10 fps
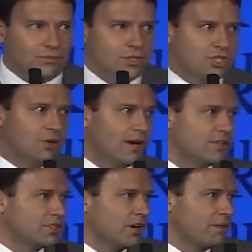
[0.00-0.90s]
So
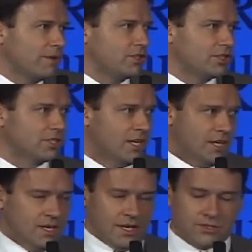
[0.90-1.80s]
I'll start by just,
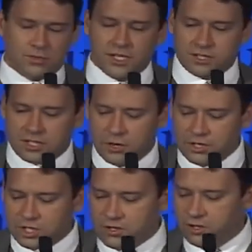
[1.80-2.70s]
as we get to know
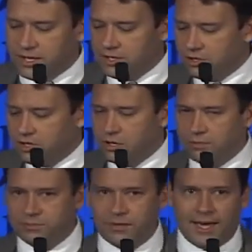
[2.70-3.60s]
each other, letting you
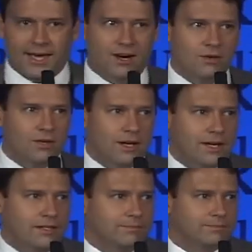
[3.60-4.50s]
know how
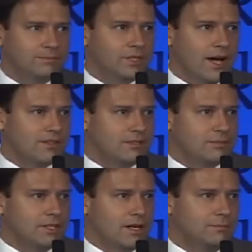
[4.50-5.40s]
I got to
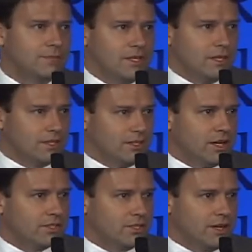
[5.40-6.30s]
become a
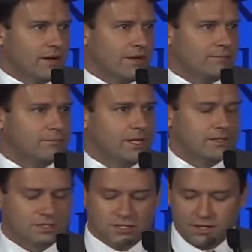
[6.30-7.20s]
conductor, how I
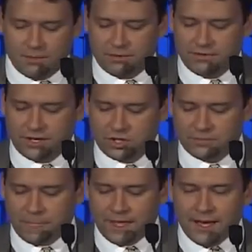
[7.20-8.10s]
made this a
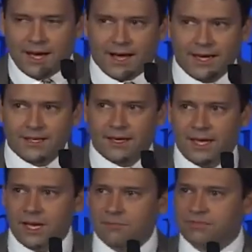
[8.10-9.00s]
profession. I
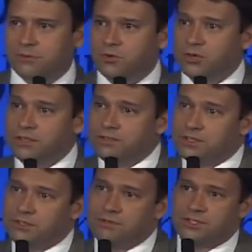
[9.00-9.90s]
am from
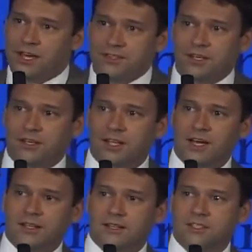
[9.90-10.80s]
Greenville, South
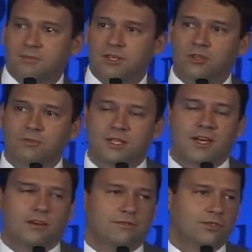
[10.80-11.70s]
Carolina. That's my
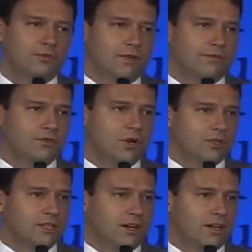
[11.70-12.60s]
hometown. If you know
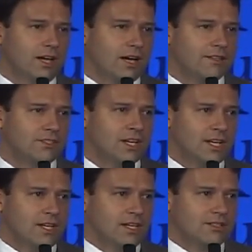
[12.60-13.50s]
the Carolinas,
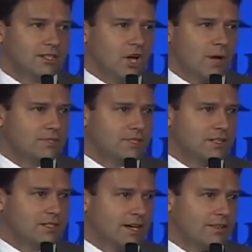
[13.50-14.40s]
it's in
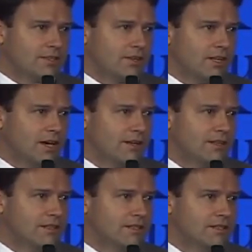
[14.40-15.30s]
upstate South
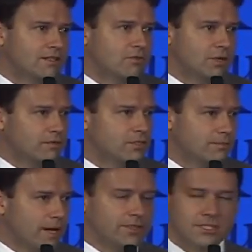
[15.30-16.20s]
Carolina. Greenville's
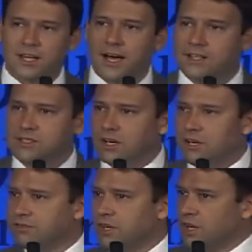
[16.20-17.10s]
about the size
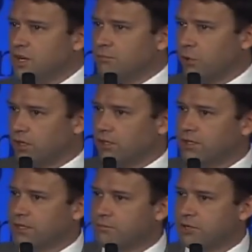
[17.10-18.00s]
of
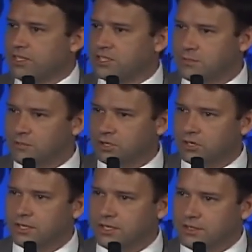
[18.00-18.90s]
Portland and pretty
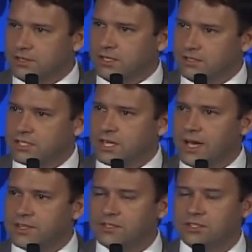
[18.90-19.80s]
similar in
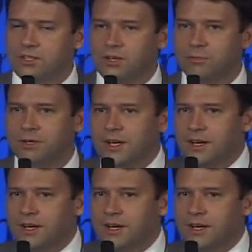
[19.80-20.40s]
size and scope.